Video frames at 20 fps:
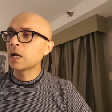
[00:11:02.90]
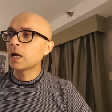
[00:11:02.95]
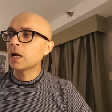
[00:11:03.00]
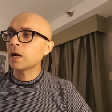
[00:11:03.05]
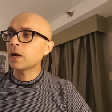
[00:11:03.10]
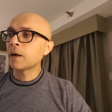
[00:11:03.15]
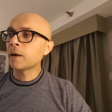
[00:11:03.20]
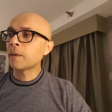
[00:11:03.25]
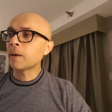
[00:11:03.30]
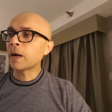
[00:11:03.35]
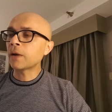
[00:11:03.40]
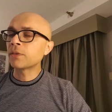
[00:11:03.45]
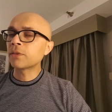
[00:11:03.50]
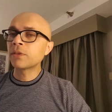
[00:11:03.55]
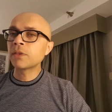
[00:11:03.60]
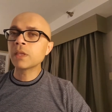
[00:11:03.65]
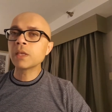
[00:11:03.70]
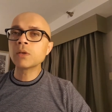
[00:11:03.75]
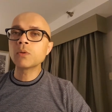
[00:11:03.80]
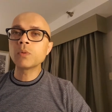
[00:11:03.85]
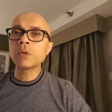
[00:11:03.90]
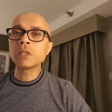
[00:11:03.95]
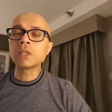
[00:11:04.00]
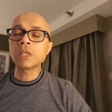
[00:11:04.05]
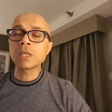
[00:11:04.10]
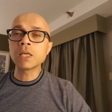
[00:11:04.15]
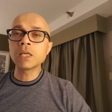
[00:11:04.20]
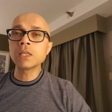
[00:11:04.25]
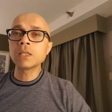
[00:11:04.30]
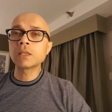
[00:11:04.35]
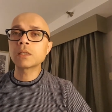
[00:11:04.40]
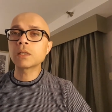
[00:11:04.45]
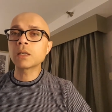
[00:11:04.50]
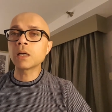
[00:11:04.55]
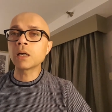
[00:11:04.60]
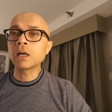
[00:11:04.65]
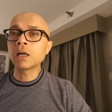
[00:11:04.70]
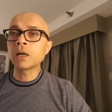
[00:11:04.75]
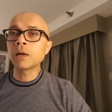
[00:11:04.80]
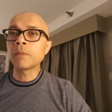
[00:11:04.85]
I think we did.
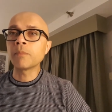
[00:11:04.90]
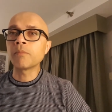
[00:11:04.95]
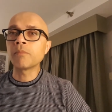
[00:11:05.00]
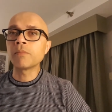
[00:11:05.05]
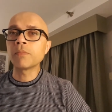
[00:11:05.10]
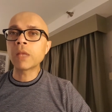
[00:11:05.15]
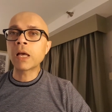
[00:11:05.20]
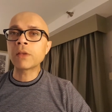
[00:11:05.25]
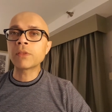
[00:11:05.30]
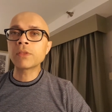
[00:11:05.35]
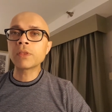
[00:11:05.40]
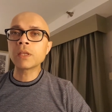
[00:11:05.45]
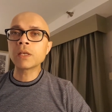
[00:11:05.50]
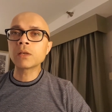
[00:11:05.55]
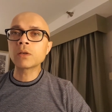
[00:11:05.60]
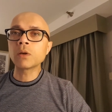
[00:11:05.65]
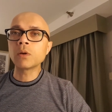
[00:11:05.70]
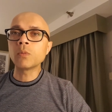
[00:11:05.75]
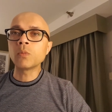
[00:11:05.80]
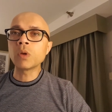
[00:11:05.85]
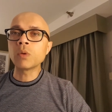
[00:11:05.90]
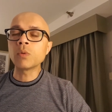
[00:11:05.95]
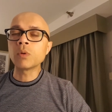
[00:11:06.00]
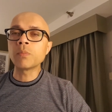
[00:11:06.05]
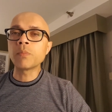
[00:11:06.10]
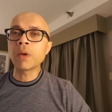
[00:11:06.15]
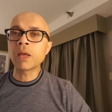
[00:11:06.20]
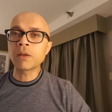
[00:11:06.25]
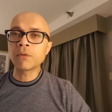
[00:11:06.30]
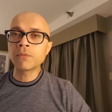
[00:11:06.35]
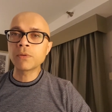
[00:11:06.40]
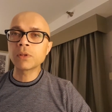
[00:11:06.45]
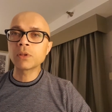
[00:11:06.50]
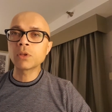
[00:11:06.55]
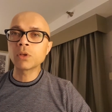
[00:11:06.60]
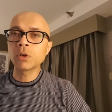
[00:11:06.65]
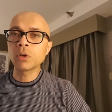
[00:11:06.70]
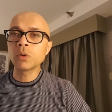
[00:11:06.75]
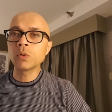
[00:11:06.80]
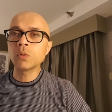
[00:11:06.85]
I think we would benefit,
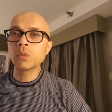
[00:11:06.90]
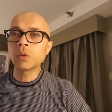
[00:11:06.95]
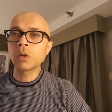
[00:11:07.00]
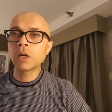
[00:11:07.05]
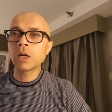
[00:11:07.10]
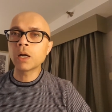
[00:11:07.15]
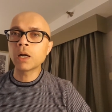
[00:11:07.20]
though,